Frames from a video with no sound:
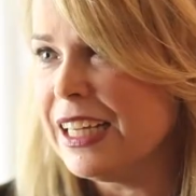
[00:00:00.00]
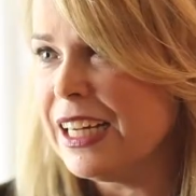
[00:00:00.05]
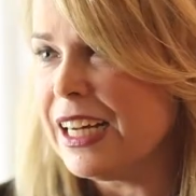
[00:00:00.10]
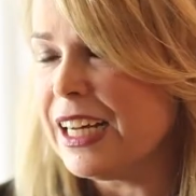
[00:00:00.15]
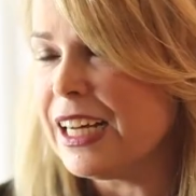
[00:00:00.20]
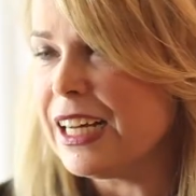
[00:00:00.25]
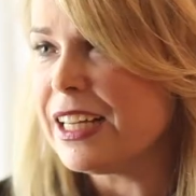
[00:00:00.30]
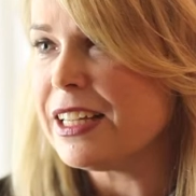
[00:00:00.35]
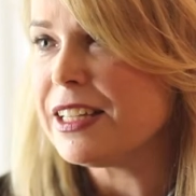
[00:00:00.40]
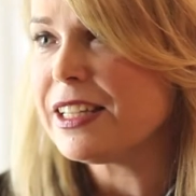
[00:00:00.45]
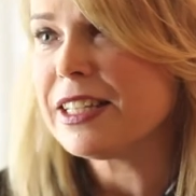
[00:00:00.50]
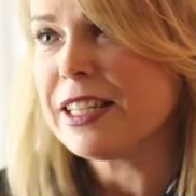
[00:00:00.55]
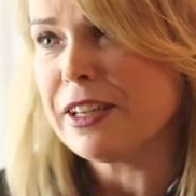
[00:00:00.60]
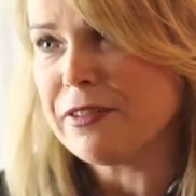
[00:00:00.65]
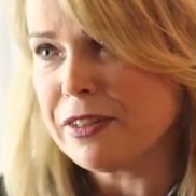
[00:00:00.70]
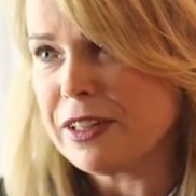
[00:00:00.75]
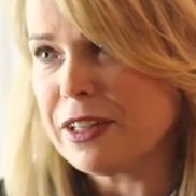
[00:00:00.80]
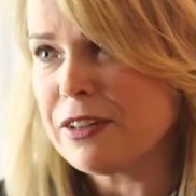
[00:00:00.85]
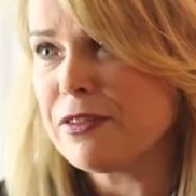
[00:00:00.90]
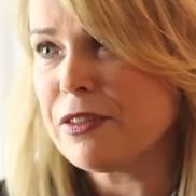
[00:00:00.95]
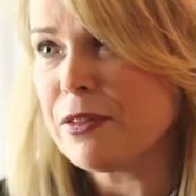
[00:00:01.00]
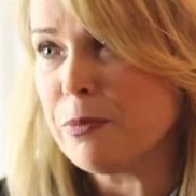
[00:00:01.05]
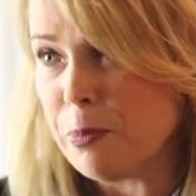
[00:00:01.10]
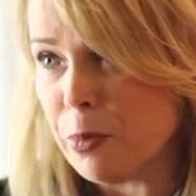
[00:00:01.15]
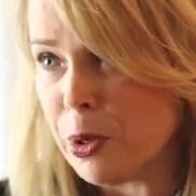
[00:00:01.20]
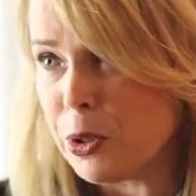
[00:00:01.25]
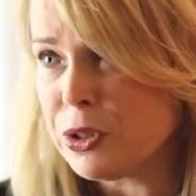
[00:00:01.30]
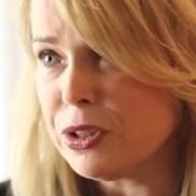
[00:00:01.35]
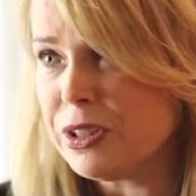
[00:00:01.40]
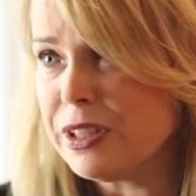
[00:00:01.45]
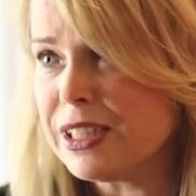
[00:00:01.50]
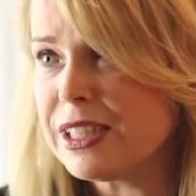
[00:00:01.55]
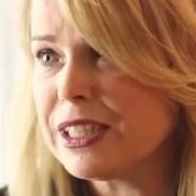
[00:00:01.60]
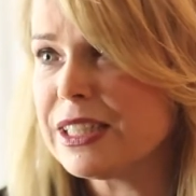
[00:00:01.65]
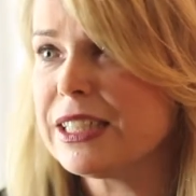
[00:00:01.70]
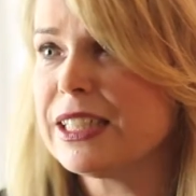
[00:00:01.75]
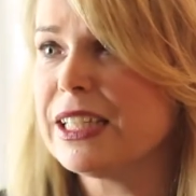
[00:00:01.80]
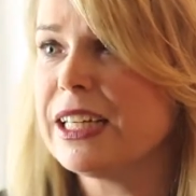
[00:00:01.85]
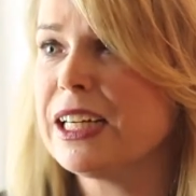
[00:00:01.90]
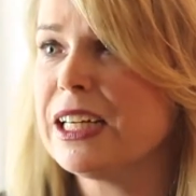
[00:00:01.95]
Uh, definitely modern.
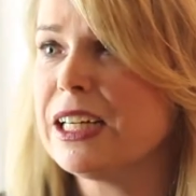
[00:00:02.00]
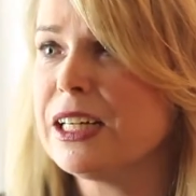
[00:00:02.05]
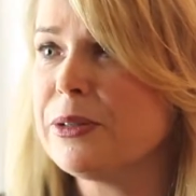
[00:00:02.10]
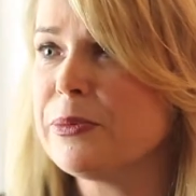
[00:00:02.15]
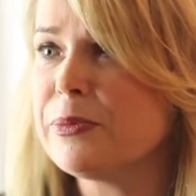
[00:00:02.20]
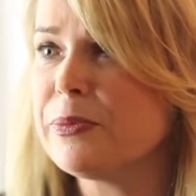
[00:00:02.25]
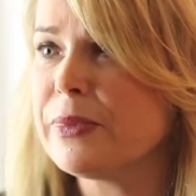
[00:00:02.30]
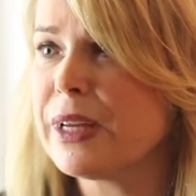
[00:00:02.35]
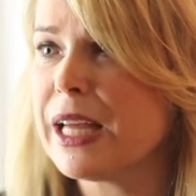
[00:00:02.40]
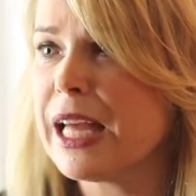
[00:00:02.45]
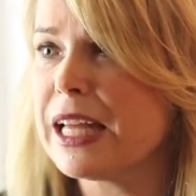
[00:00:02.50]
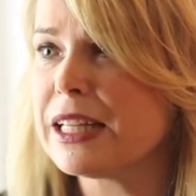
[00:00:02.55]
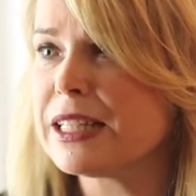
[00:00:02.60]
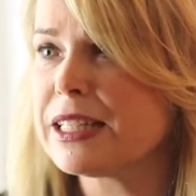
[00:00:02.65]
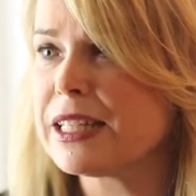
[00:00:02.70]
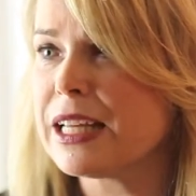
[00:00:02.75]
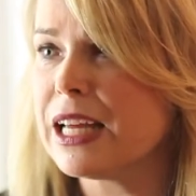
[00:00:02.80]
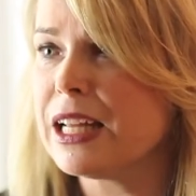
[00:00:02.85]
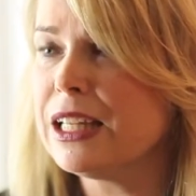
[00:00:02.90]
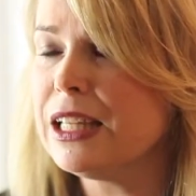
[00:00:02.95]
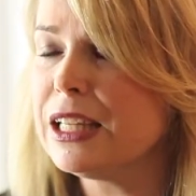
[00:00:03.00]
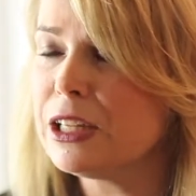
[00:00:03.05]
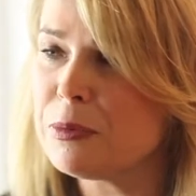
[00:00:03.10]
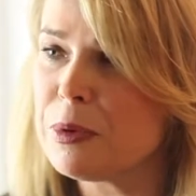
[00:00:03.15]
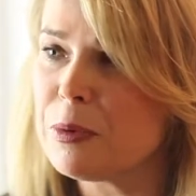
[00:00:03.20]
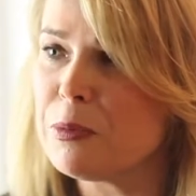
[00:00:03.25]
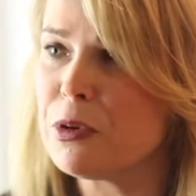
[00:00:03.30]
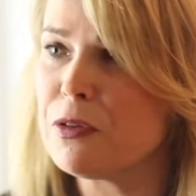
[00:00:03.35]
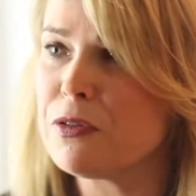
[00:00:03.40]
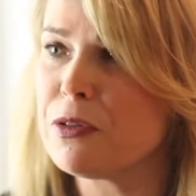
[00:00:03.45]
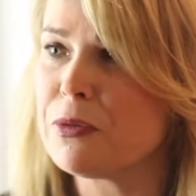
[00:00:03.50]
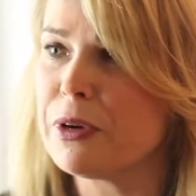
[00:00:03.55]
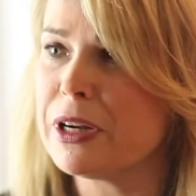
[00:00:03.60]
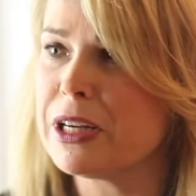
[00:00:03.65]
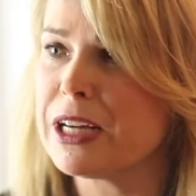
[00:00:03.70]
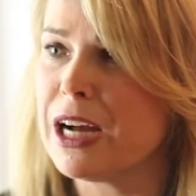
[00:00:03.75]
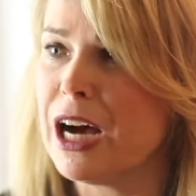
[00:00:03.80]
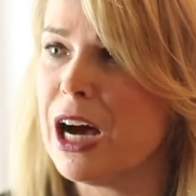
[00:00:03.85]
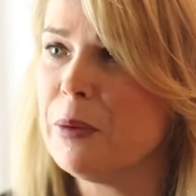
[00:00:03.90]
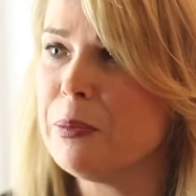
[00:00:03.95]
Um, it's a little bit more of the
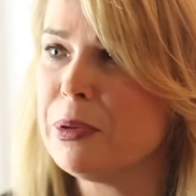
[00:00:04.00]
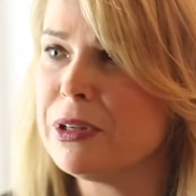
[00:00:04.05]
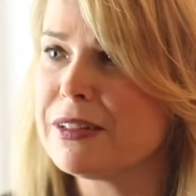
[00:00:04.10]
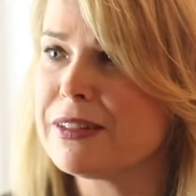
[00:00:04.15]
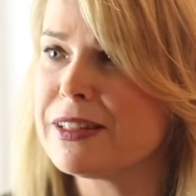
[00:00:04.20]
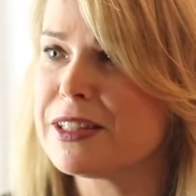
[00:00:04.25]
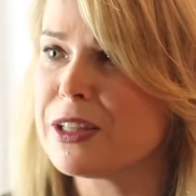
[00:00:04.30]
red carpet,